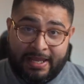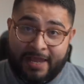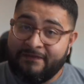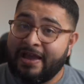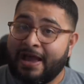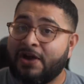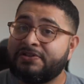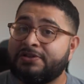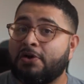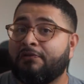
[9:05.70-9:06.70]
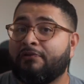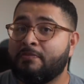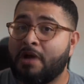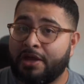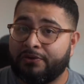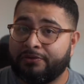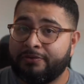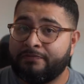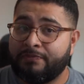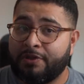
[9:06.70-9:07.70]
If a house is over
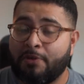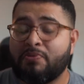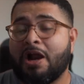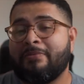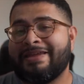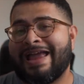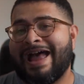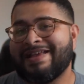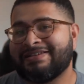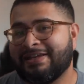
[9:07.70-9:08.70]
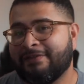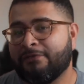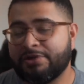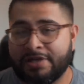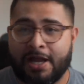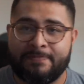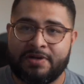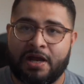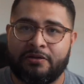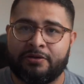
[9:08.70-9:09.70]
remodeled, they're probably asking for top
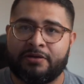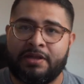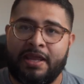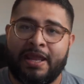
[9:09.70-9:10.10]
dollar,